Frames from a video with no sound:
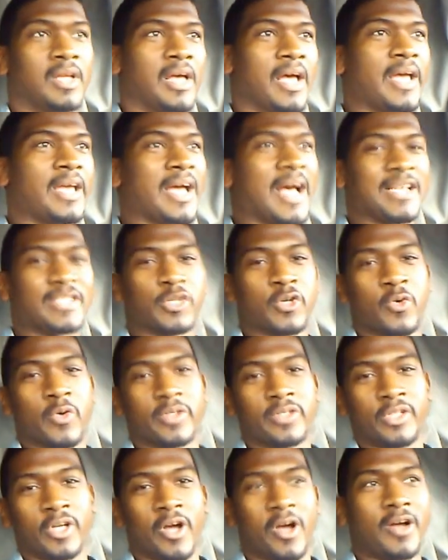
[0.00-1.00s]
Hey, how's it
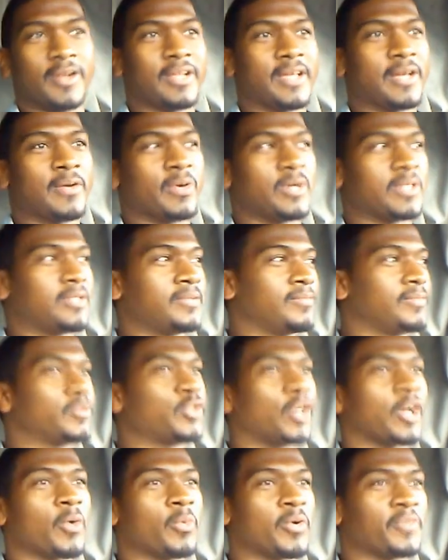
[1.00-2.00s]
going, John? Here with
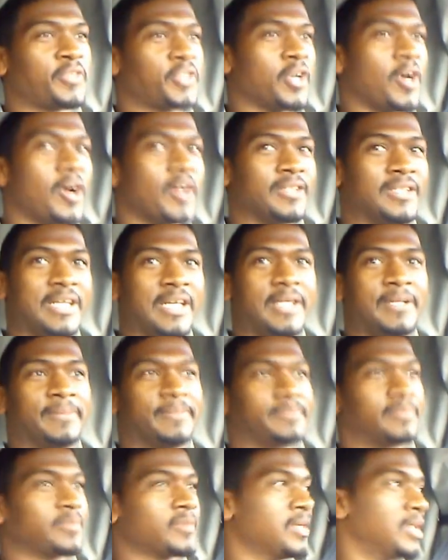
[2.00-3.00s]
Trucking with John D.
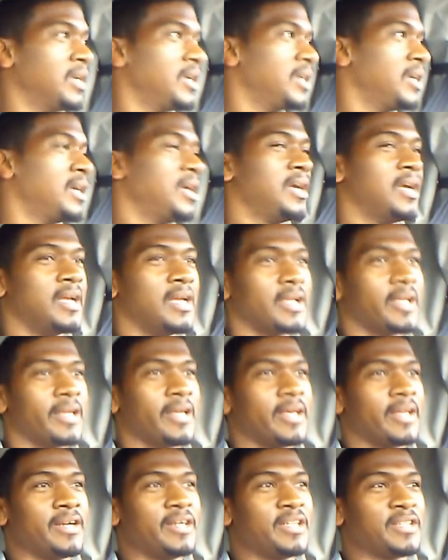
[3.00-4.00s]

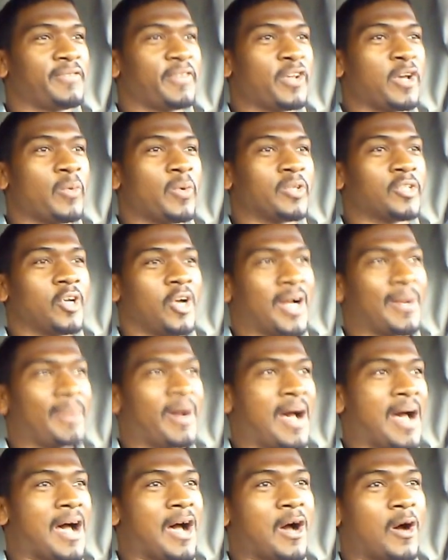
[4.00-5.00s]
And in this video, I want to talk
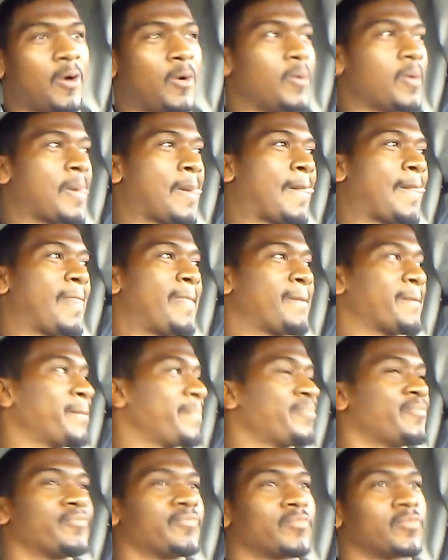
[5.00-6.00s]
about how
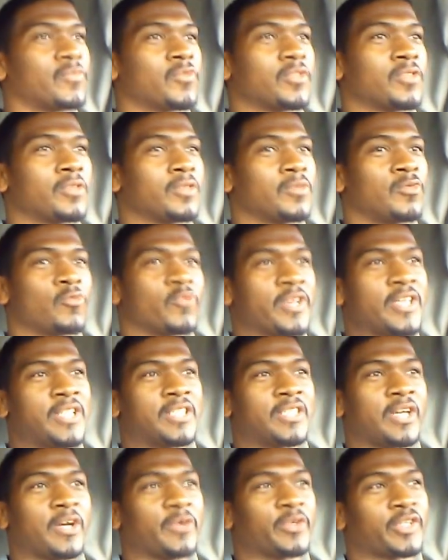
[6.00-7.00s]

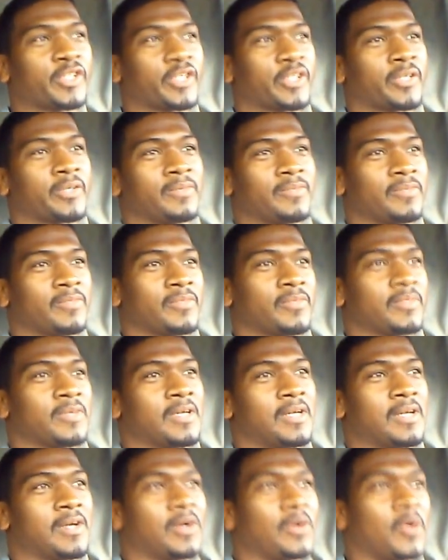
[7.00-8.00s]
research
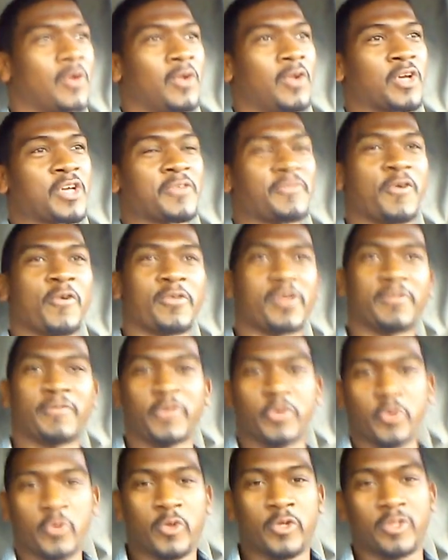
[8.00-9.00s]
or looking for
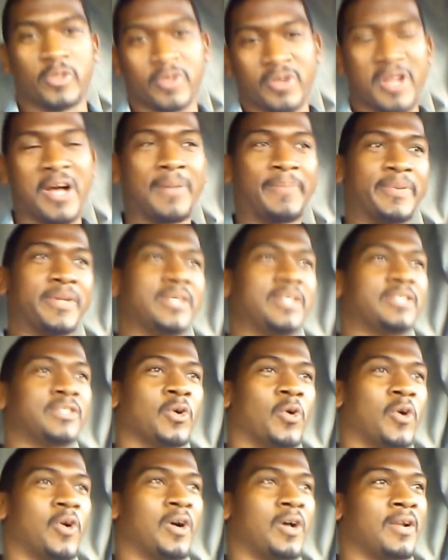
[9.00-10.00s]
reviews on companies
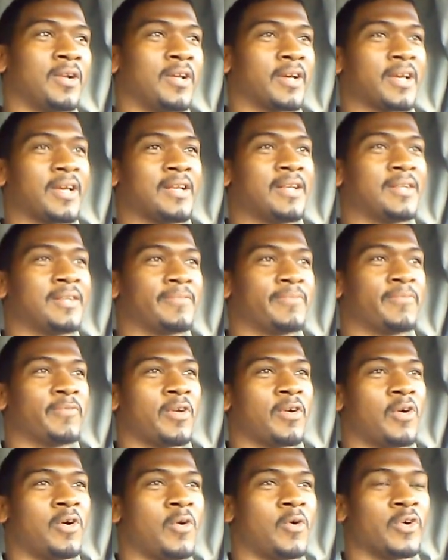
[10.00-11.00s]
or looking
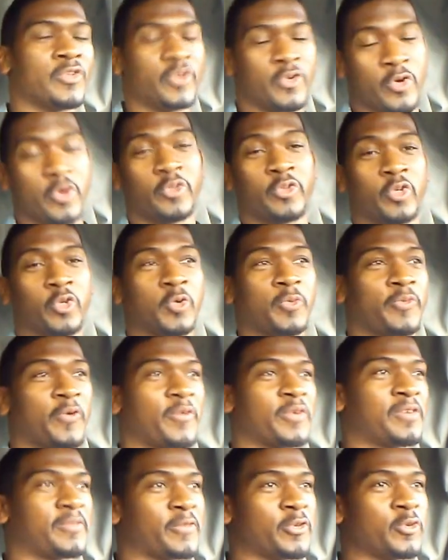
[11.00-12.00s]
on YouTube
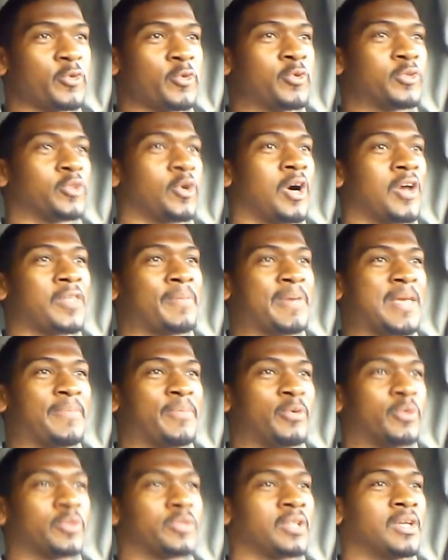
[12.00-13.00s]
for reviews or other
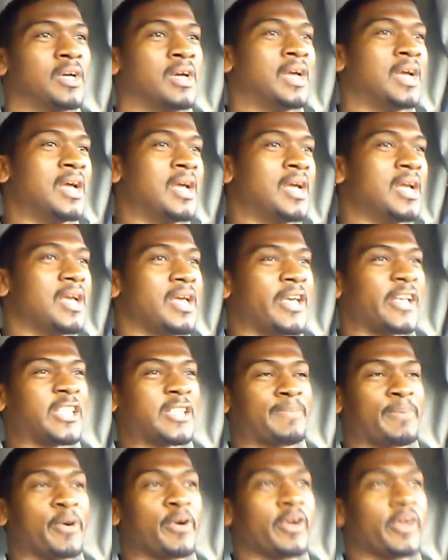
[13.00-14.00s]
people's
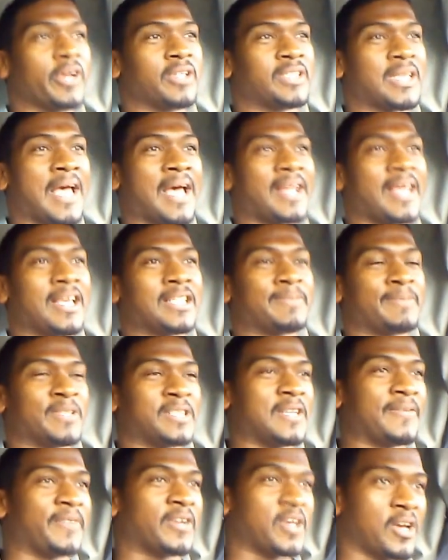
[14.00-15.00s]
experience at a
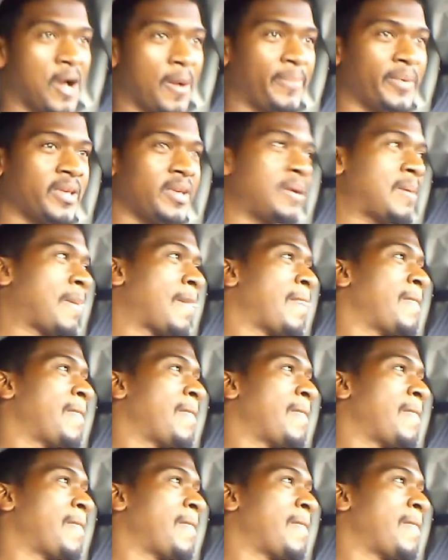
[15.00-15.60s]
specific company